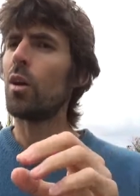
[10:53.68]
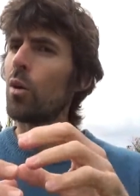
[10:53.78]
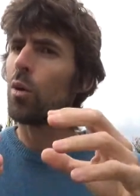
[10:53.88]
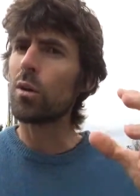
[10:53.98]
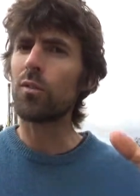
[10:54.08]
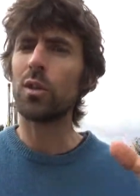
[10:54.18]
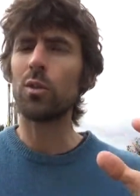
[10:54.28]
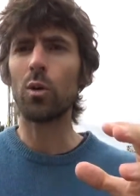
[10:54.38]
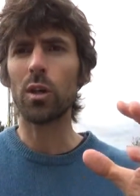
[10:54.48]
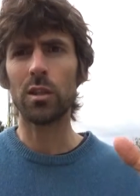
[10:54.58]
All of the
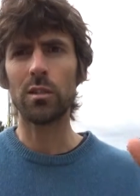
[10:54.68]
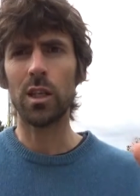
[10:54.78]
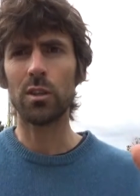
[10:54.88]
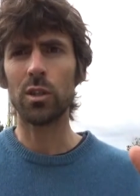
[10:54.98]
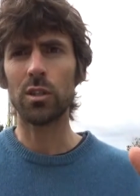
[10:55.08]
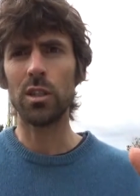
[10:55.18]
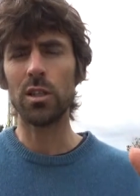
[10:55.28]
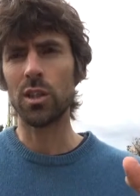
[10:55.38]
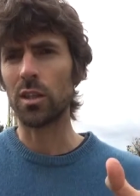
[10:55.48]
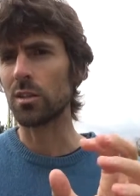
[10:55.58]
yogic and tantric
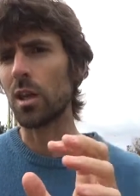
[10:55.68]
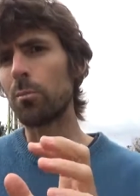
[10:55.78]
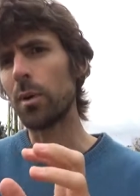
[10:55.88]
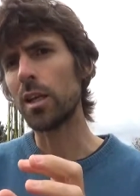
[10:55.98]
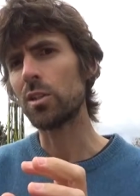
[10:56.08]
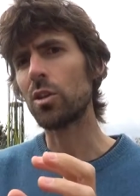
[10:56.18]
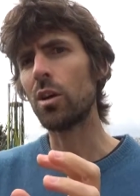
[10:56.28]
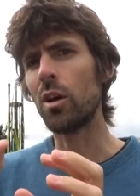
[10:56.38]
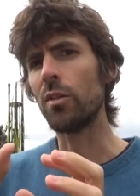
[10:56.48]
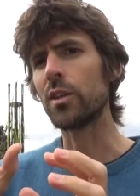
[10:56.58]
teachings are based
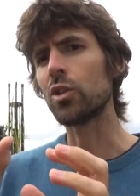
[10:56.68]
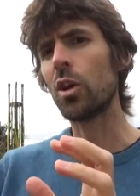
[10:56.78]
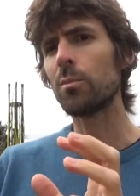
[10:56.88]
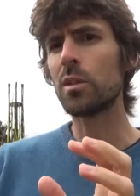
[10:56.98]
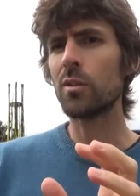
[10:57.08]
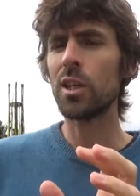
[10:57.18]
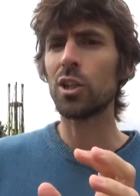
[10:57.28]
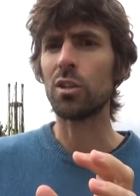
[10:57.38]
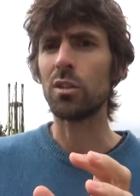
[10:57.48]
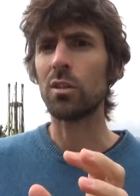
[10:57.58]
on this
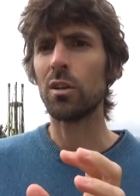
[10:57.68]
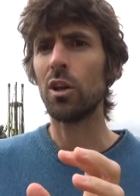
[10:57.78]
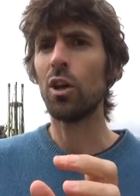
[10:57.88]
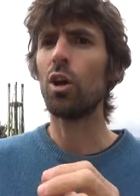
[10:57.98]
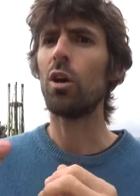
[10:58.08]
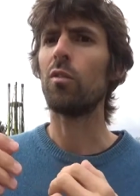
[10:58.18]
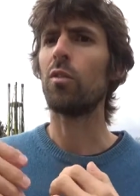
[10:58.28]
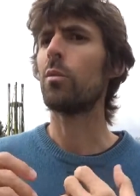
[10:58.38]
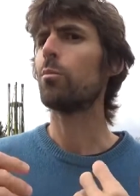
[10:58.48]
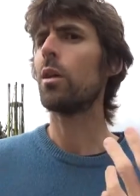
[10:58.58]
observation of
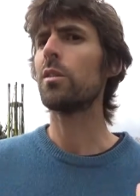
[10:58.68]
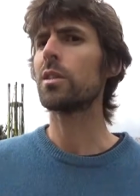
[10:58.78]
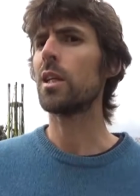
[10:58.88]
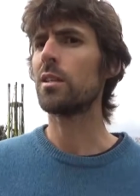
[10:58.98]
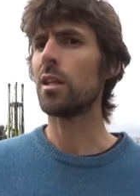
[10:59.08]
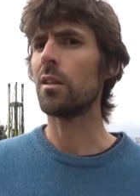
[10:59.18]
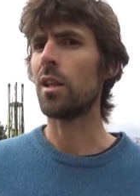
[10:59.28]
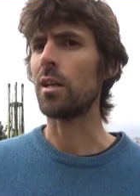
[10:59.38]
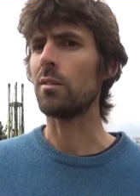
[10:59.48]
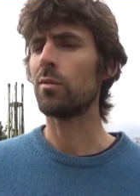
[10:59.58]
pulsating
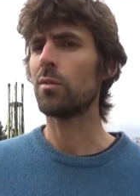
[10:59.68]
life.